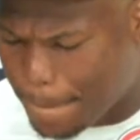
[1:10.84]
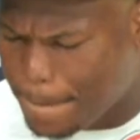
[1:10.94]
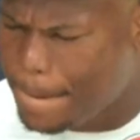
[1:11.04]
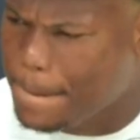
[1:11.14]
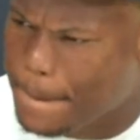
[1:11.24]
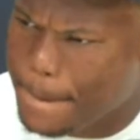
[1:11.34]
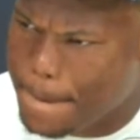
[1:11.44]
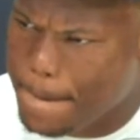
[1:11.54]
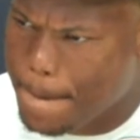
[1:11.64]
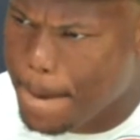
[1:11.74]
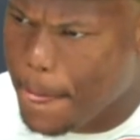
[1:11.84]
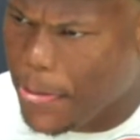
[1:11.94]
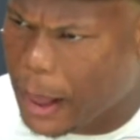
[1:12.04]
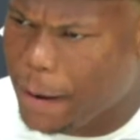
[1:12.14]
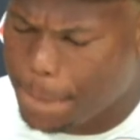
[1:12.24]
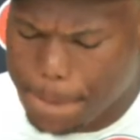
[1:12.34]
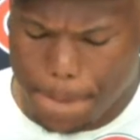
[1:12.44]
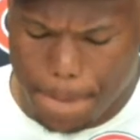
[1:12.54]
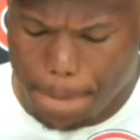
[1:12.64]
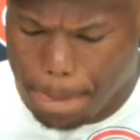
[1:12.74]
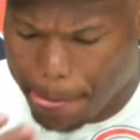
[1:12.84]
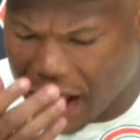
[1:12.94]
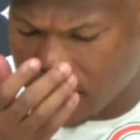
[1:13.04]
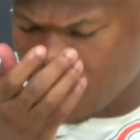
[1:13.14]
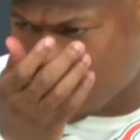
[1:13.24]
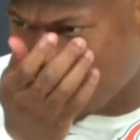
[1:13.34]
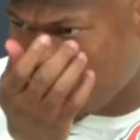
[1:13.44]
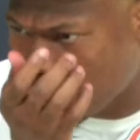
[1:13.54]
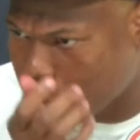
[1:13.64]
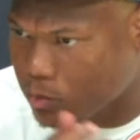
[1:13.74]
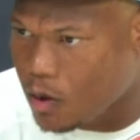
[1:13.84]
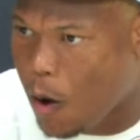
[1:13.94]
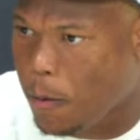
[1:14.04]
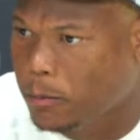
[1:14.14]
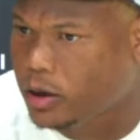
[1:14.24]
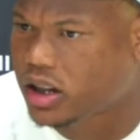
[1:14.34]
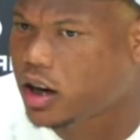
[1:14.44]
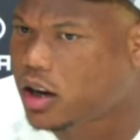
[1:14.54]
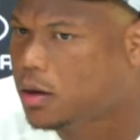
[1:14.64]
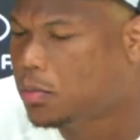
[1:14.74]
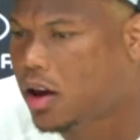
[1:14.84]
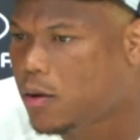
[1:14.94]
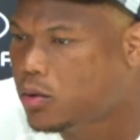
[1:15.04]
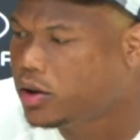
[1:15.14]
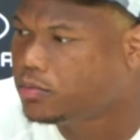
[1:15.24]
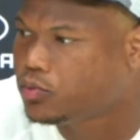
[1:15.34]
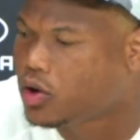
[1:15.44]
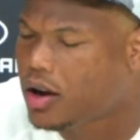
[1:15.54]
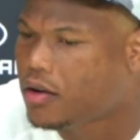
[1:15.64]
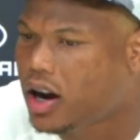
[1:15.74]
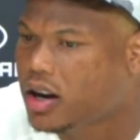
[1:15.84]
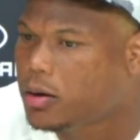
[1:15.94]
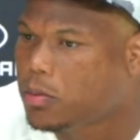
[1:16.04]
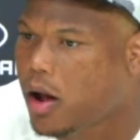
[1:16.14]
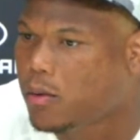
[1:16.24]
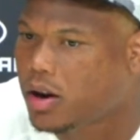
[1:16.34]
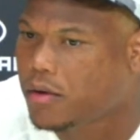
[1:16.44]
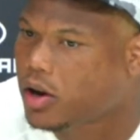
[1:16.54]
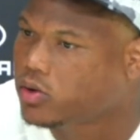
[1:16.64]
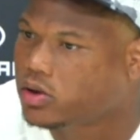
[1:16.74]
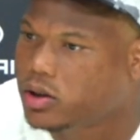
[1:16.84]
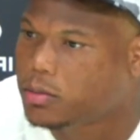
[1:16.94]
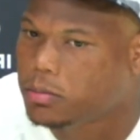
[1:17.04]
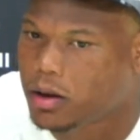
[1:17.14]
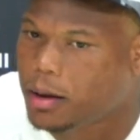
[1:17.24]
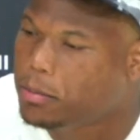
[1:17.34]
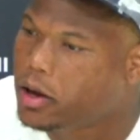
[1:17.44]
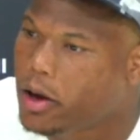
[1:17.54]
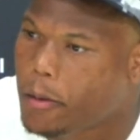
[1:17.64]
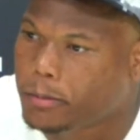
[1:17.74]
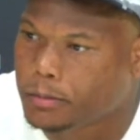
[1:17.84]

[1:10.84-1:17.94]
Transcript: Mm-hmm. Ready to go? Mm-hmm. I think so. I think I need to play whenever I need to play. Whenever the coaches tell me to play, I'm playing.